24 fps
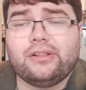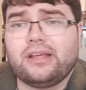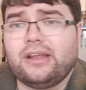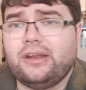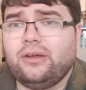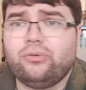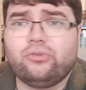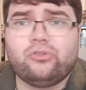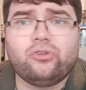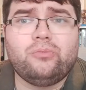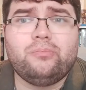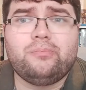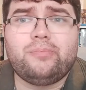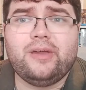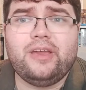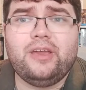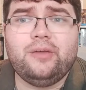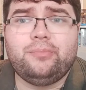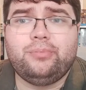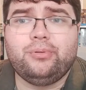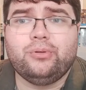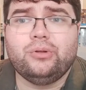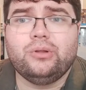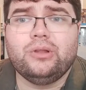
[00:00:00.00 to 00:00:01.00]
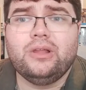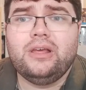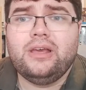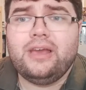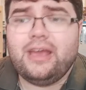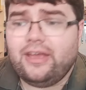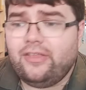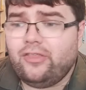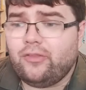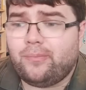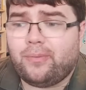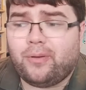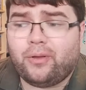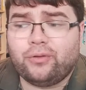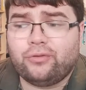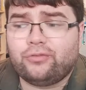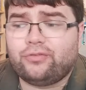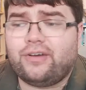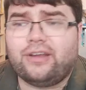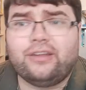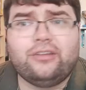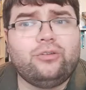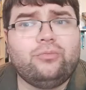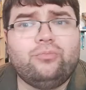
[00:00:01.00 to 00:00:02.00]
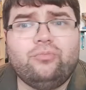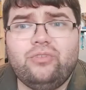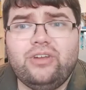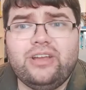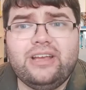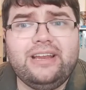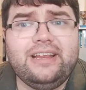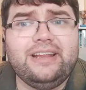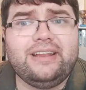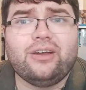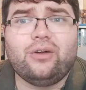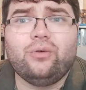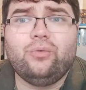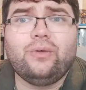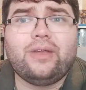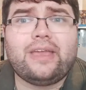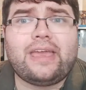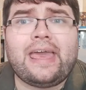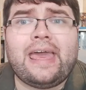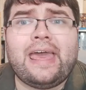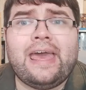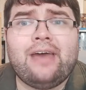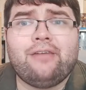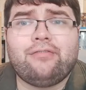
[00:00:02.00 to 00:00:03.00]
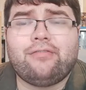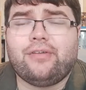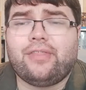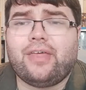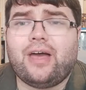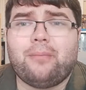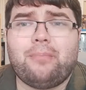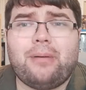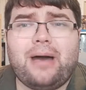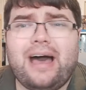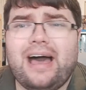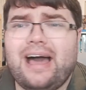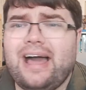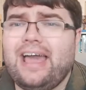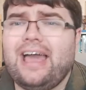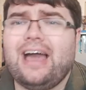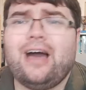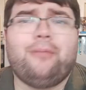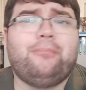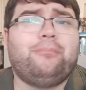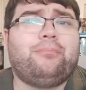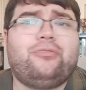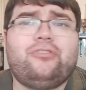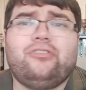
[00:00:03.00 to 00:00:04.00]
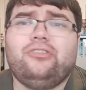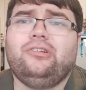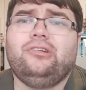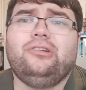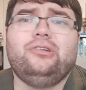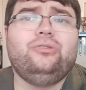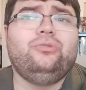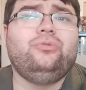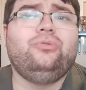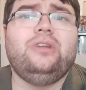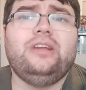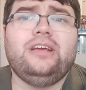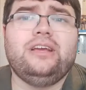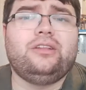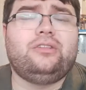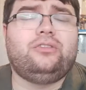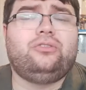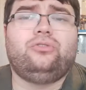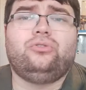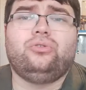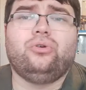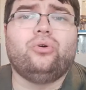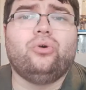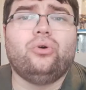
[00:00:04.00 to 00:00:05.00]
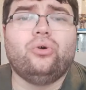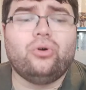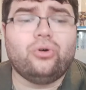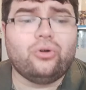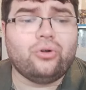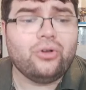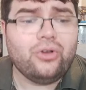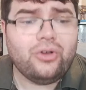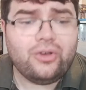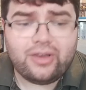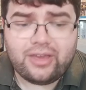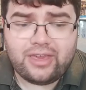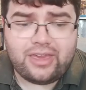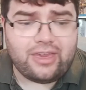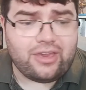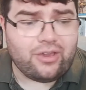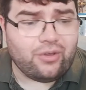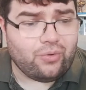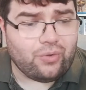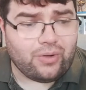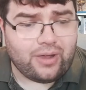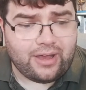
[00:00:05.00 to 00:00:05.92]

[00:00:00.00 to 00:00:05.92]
I know some people in the Bond fandom really don't care for that, but I absolutely adore Q,